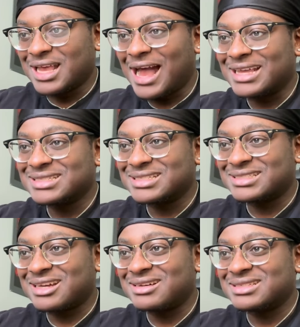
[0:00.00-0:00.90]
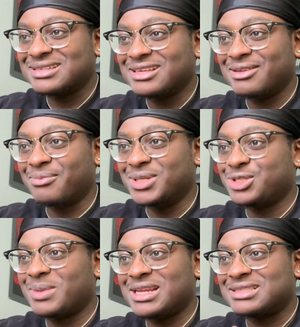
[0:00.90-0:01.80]
I can just toss it in, but
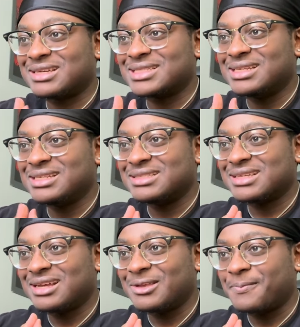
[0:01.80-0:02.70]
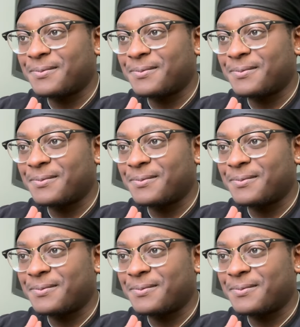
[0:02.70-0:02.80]
you might not toss it in in time.